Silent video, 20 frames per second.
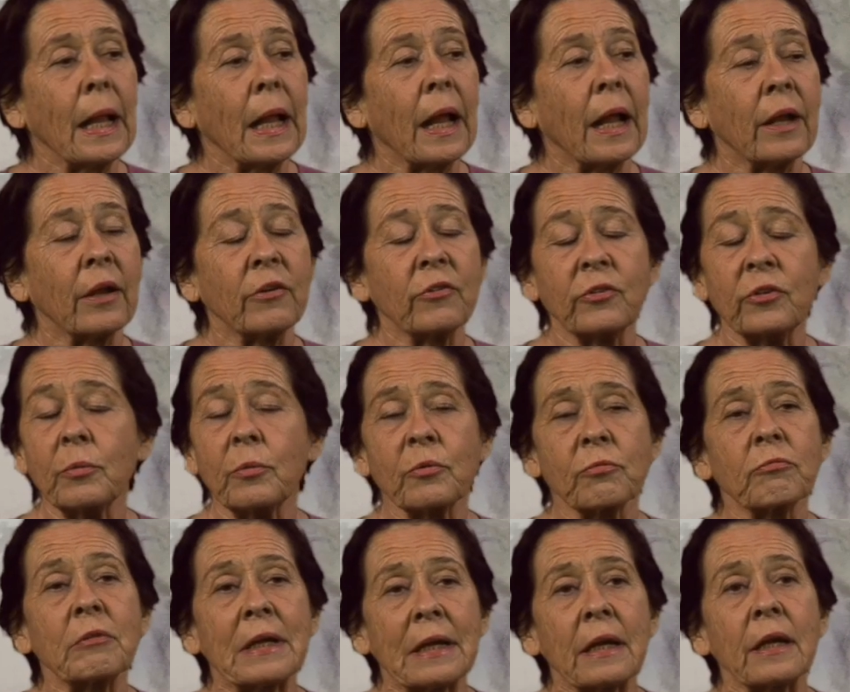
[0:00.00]
And she
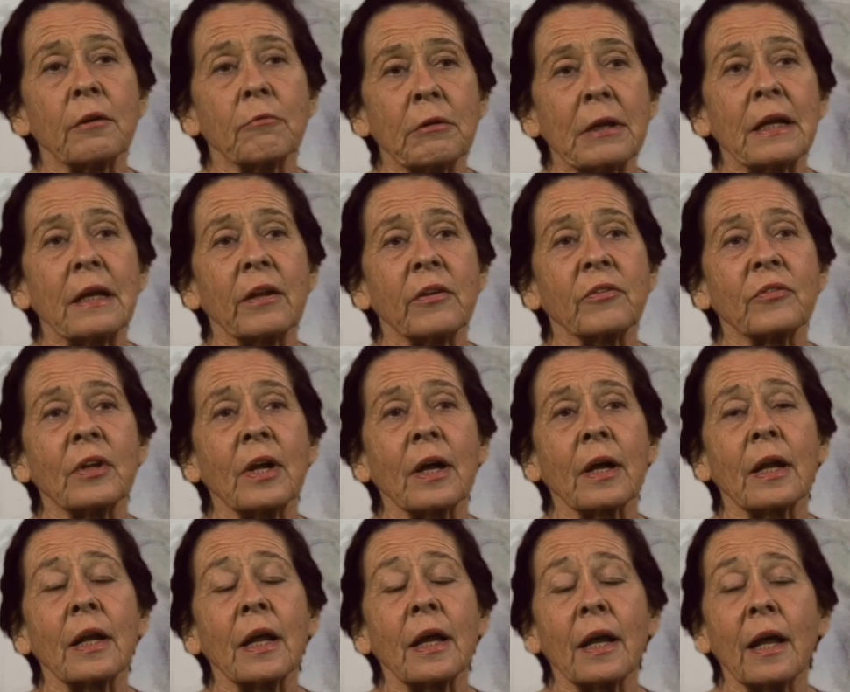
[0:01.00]
was really, really
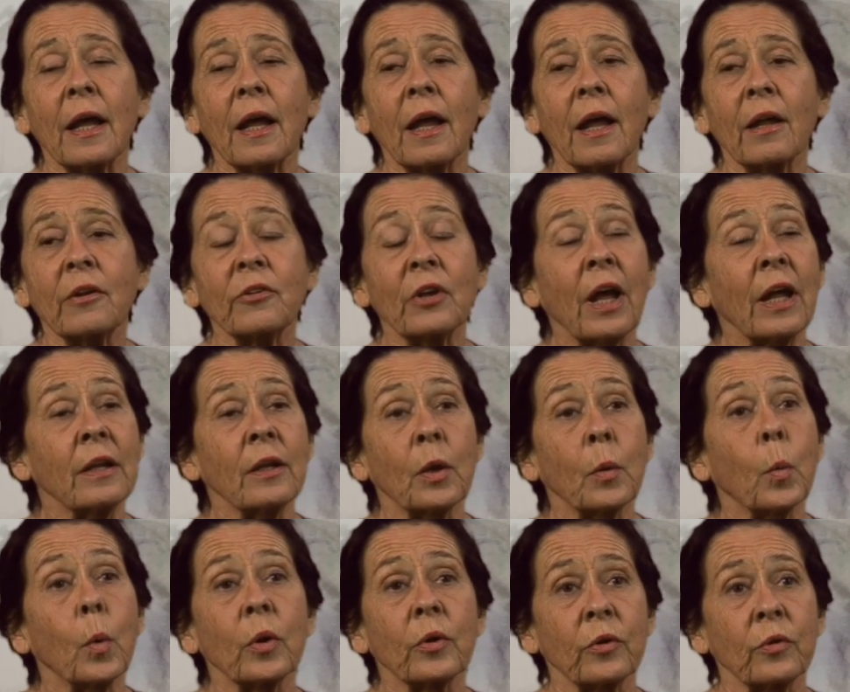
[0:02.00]
stuck, and I, and she, I didn't
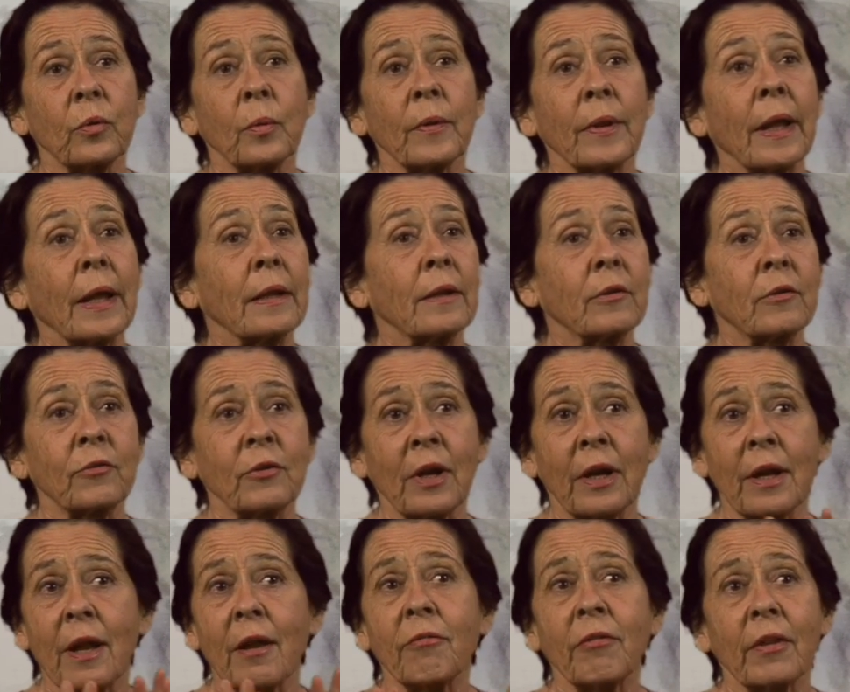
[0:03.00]
know what to do, and I'd
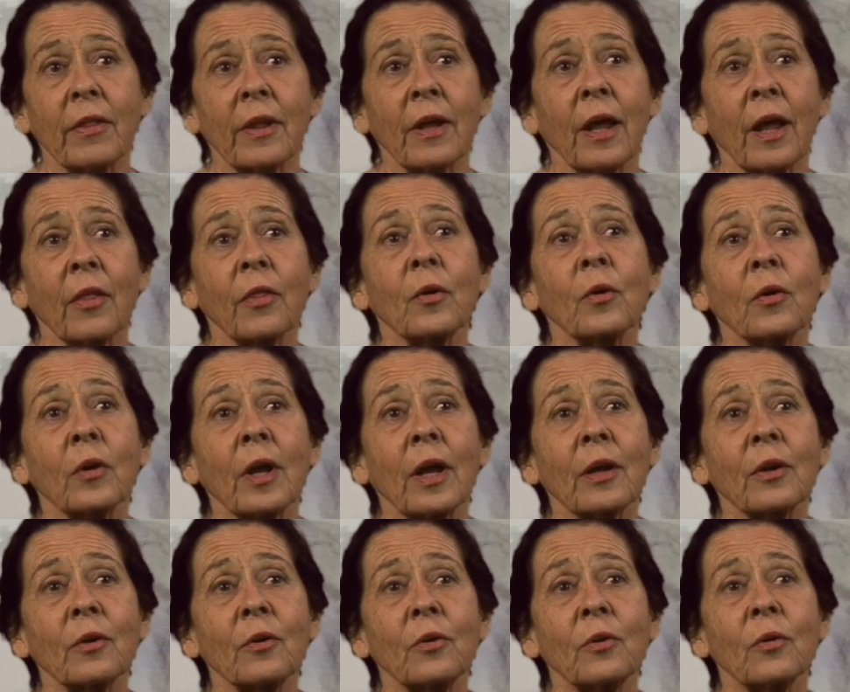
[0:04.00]
done everything I thought
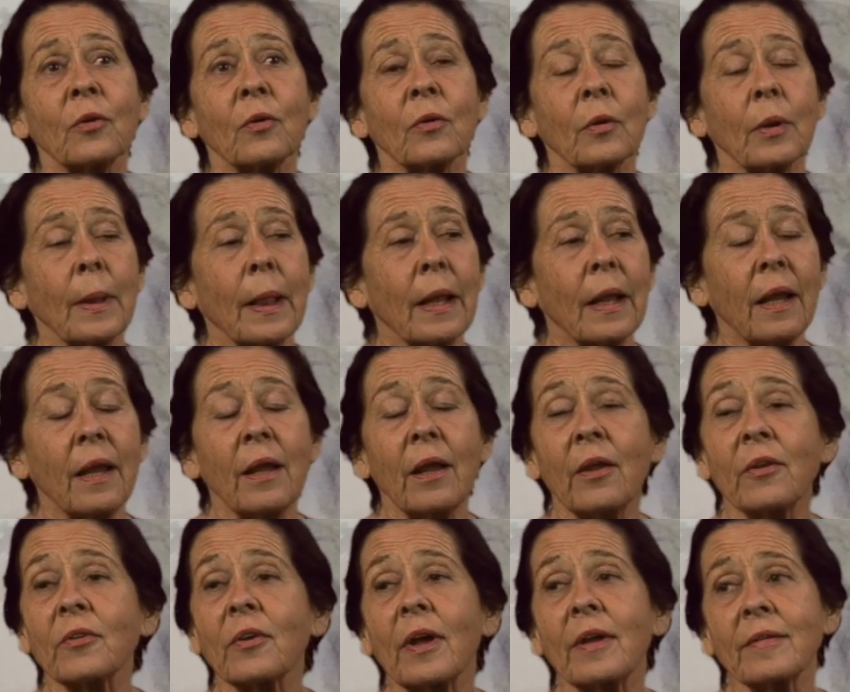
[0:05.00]
I could do.
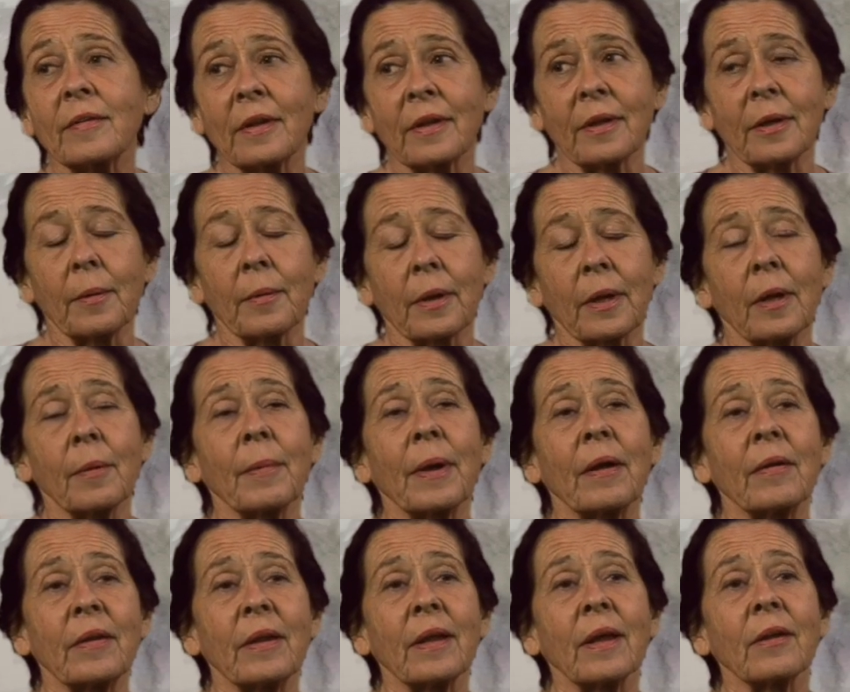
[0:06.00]
So I said, come, come
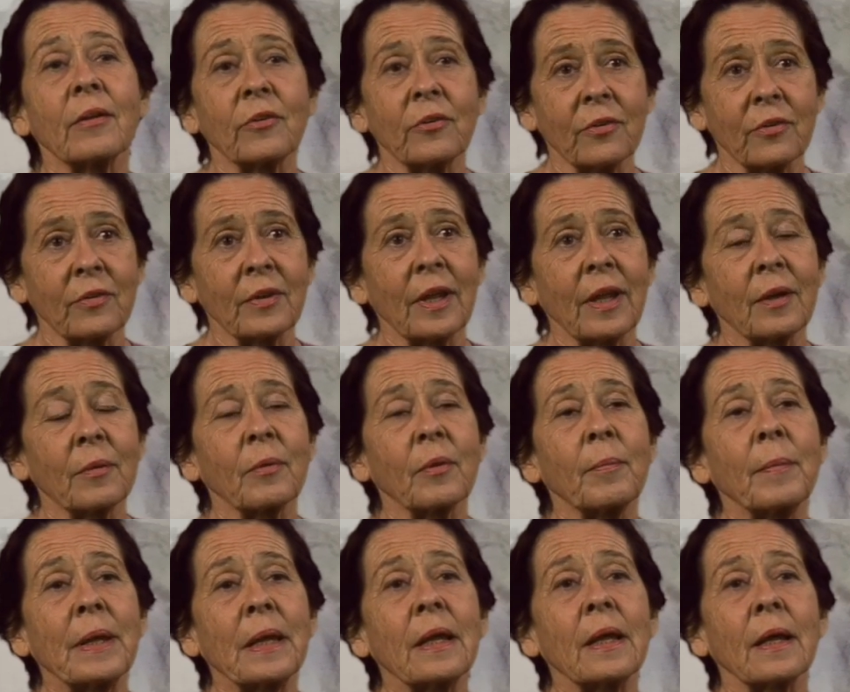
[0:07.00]
out here, just stand
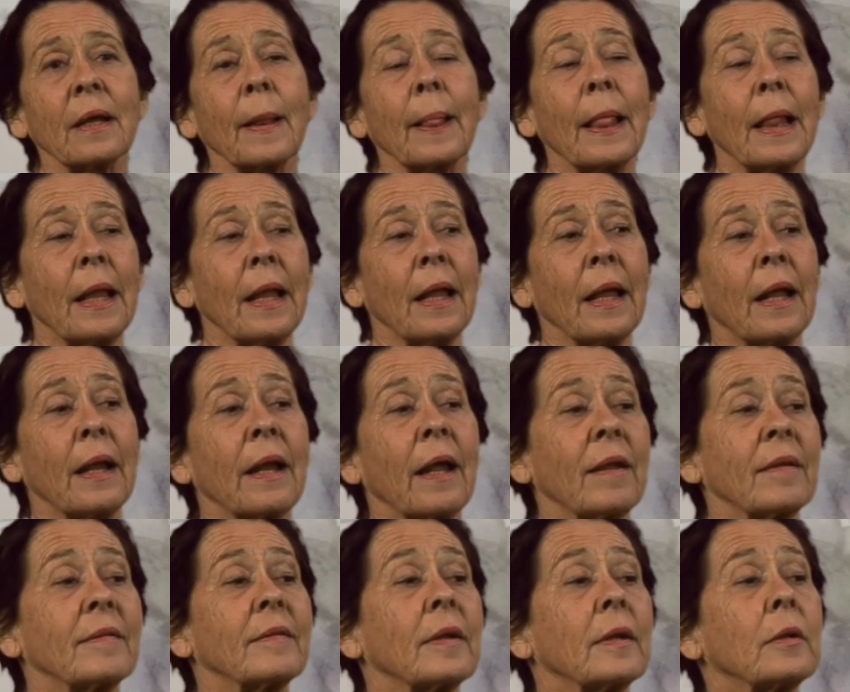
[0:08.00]
with me here. And
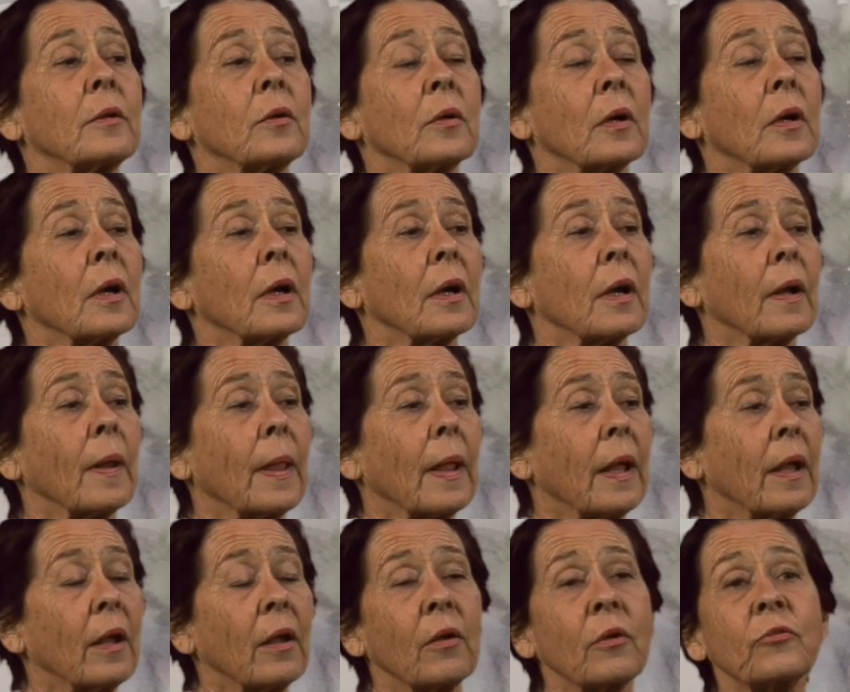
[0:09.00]
I said to her,
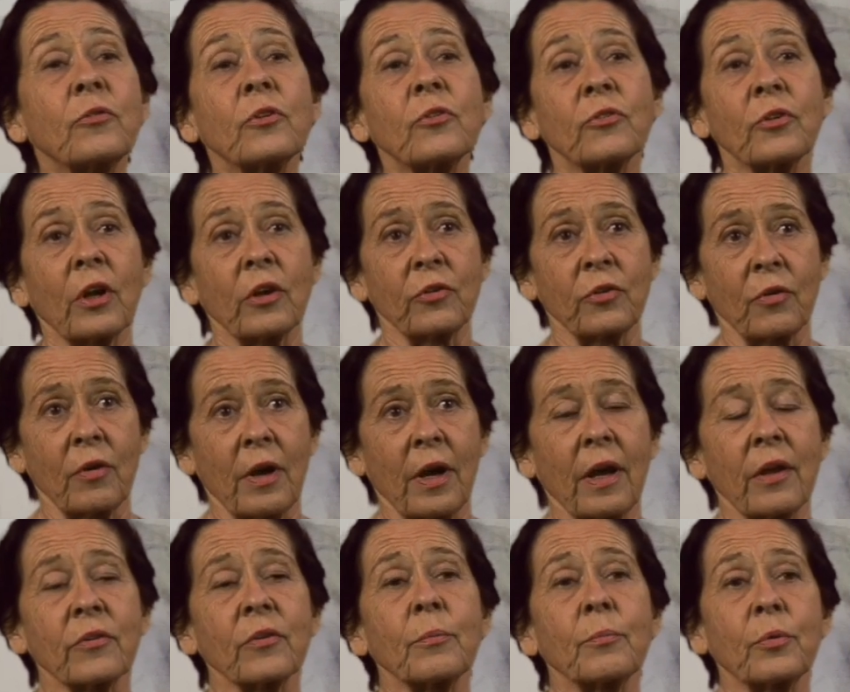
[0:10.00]
just shut your
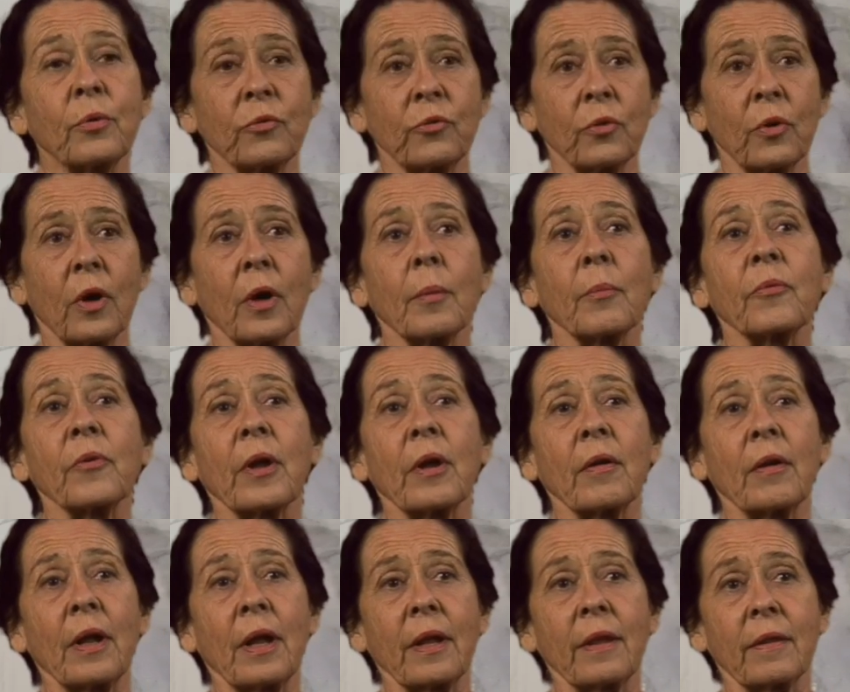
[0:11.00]
eyes and put your arms
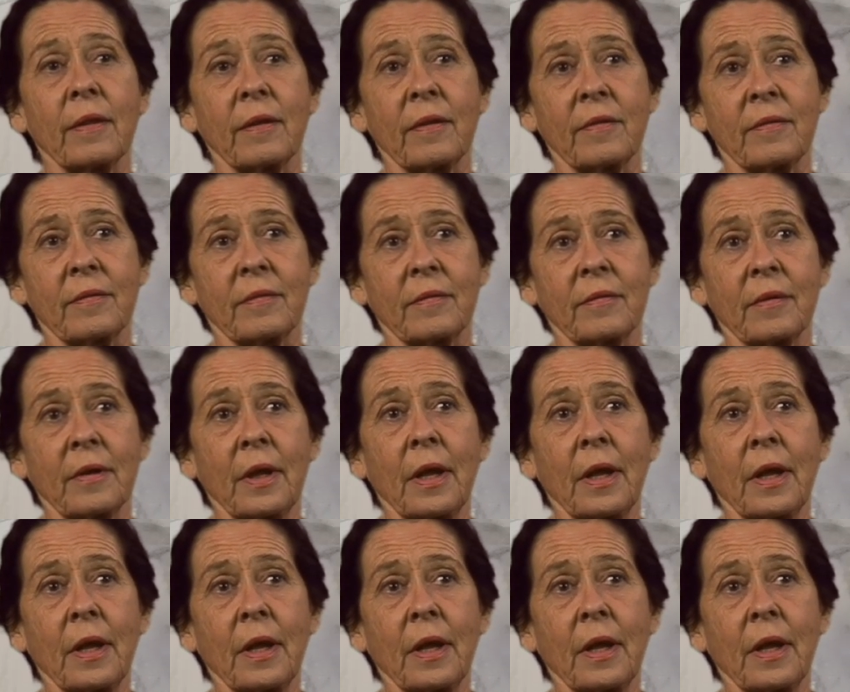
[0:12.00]
out like this.